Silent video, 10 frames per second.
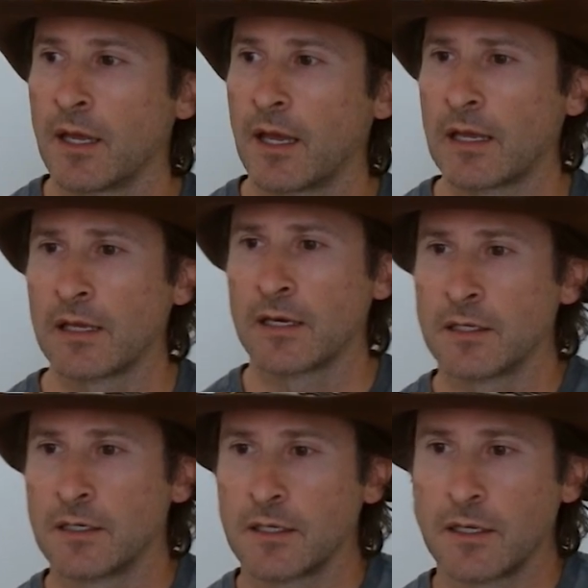
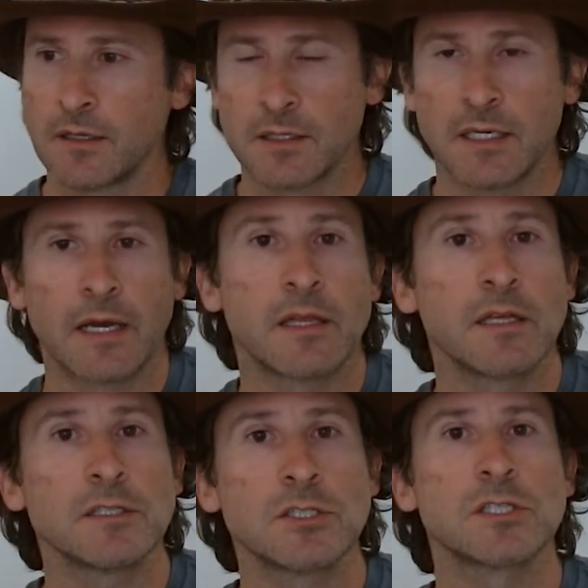And I think
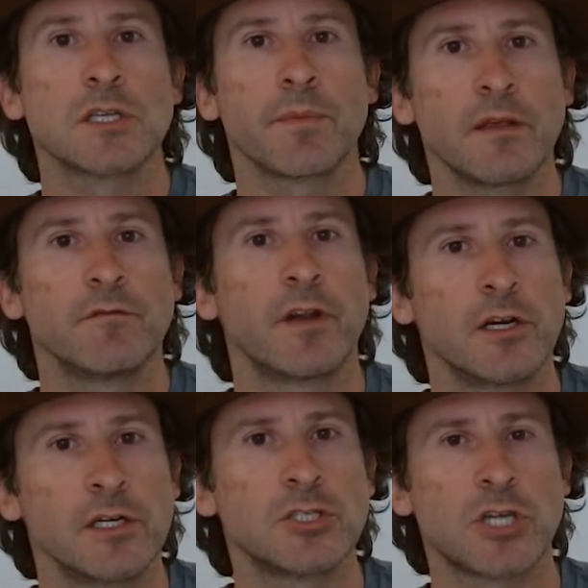that's just something
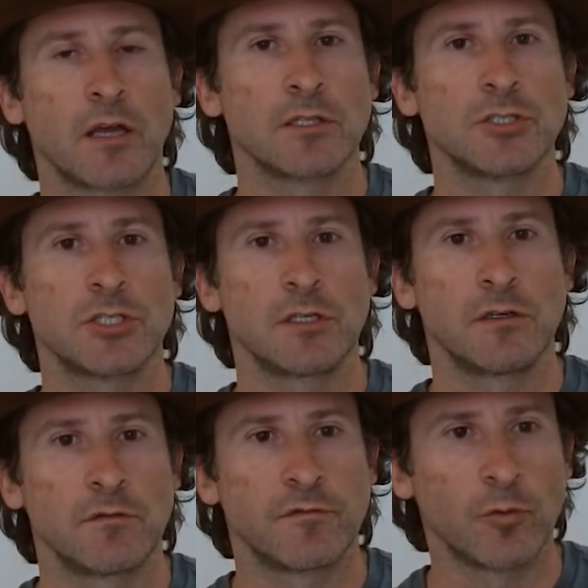very
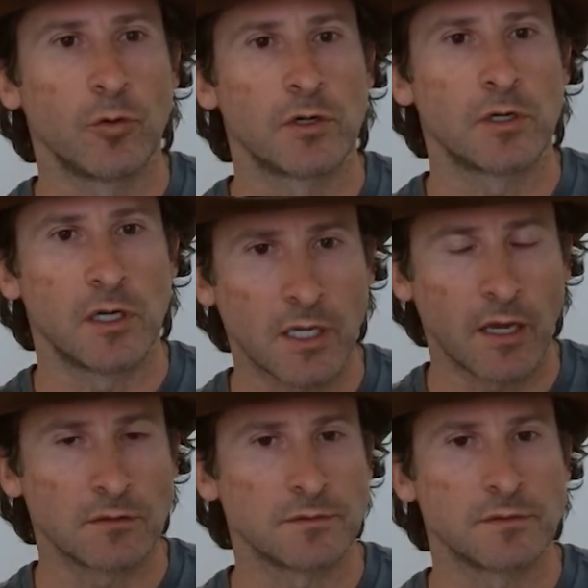challenging for
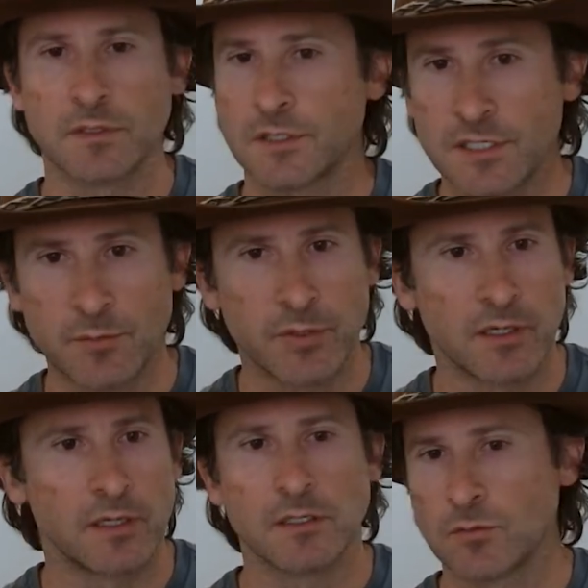accountants,
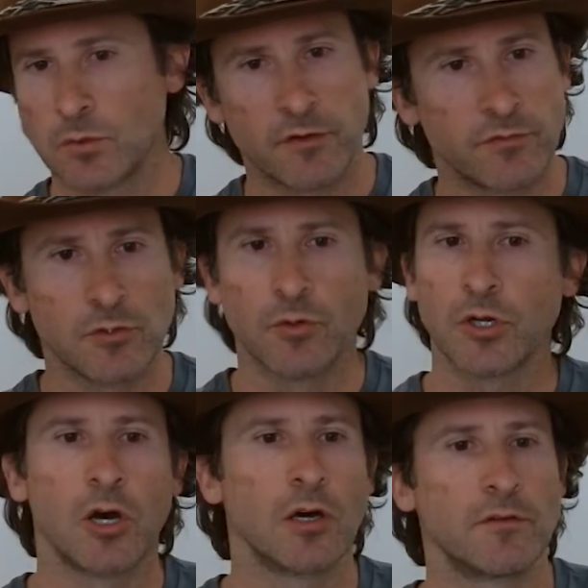CPAs, whatever you want
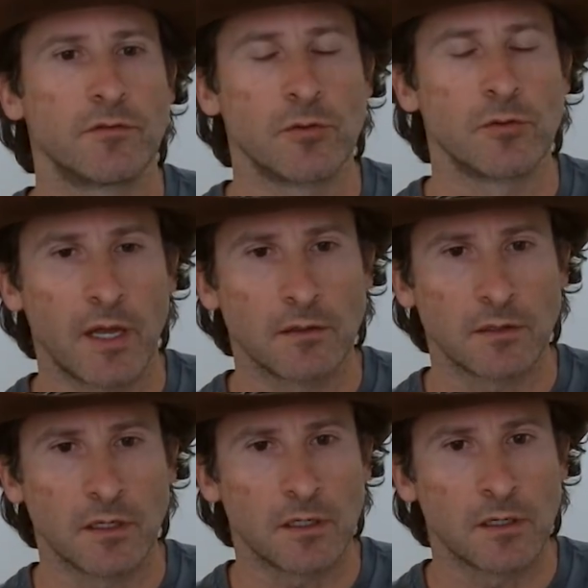to call everyone out
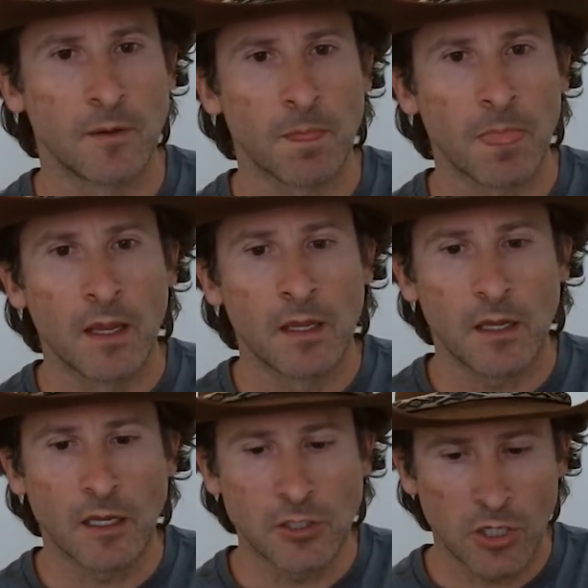there.
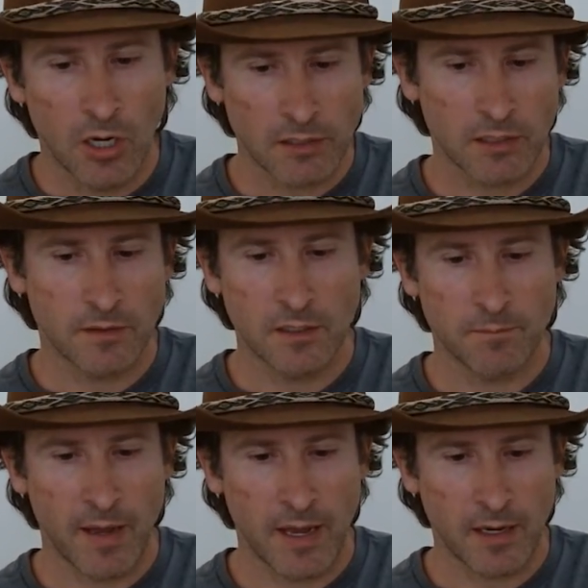And I can think
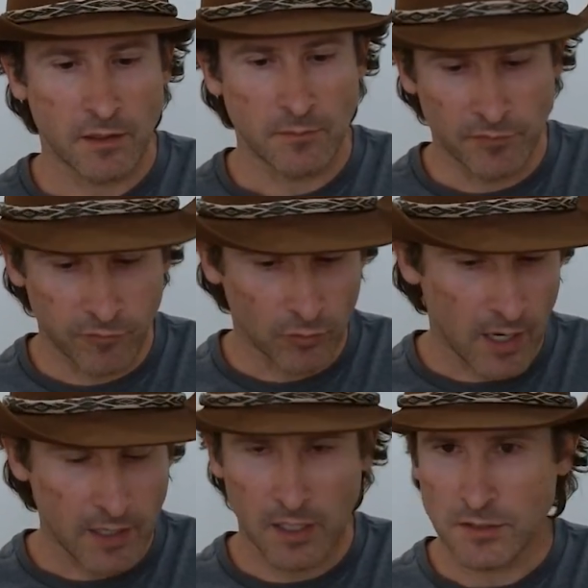back like before
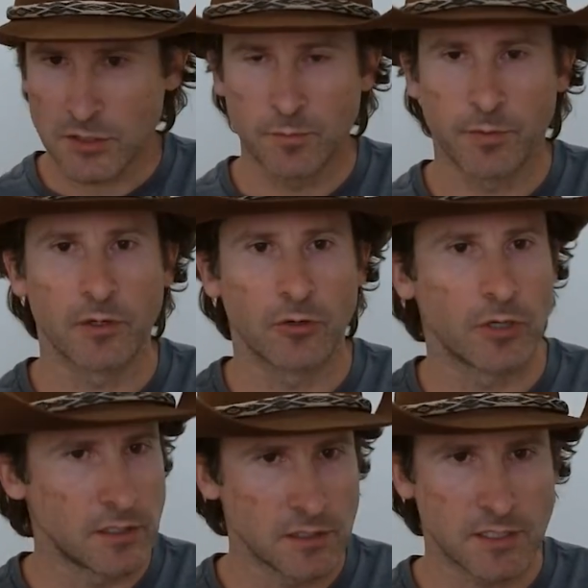I got super
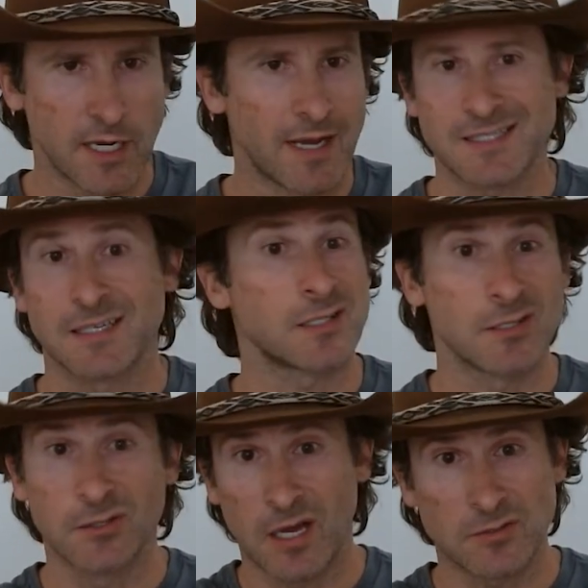ingrained in tax, and I
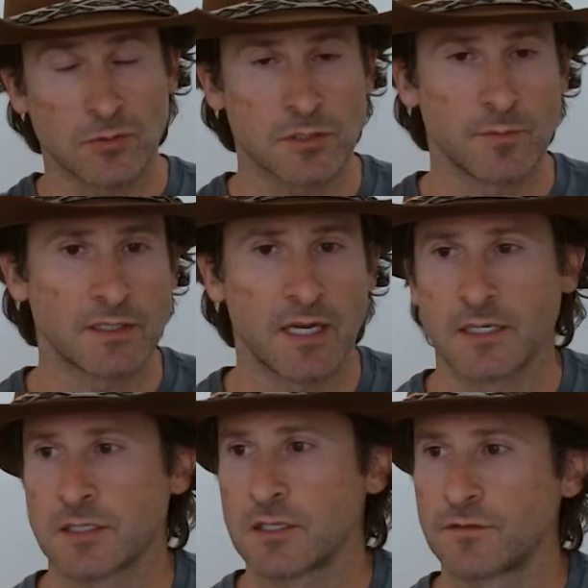still outsource my
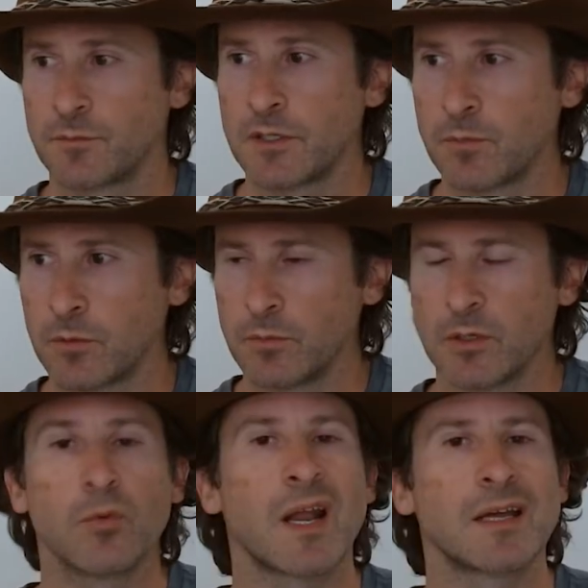tax stuff to people,
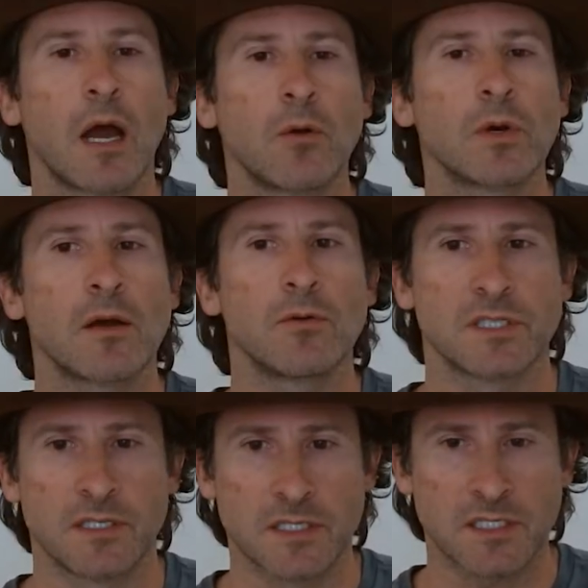but when I
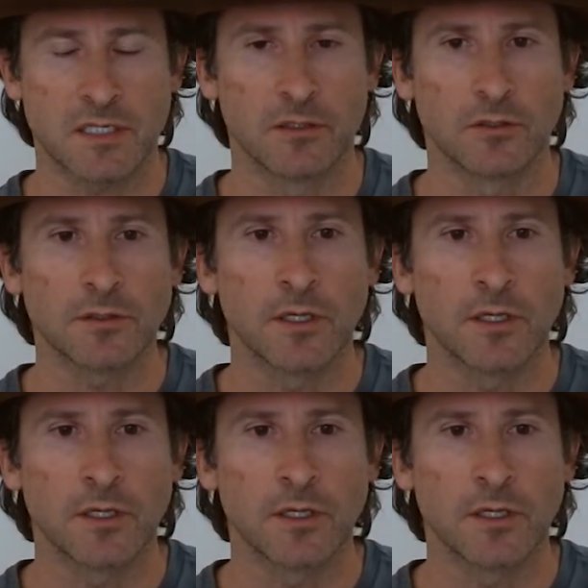wasn't as skilled,